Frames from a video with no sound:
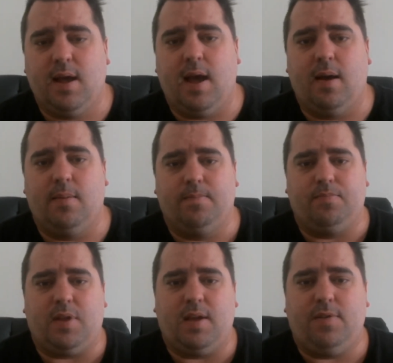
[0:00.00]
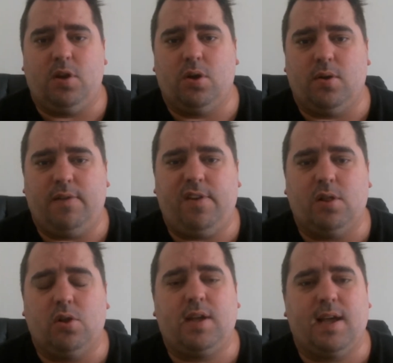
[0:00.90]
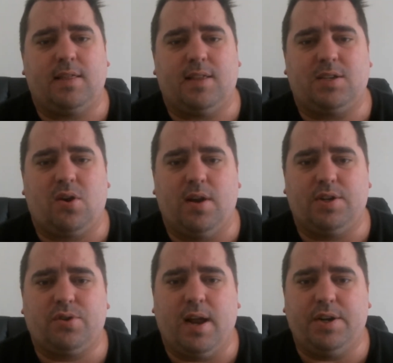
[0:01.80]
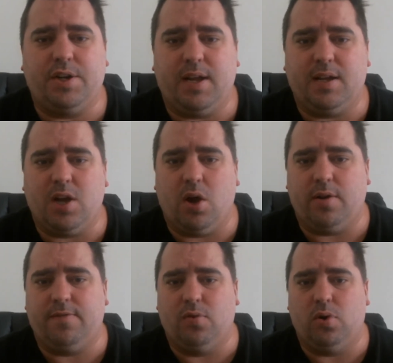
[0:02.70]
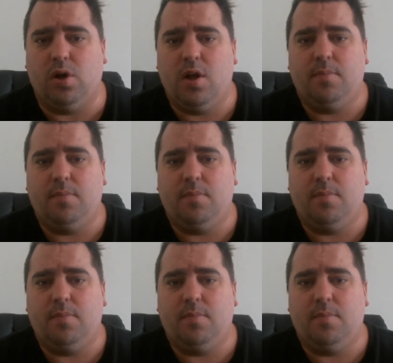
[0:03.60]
if you're looking at this kind of strategy and going for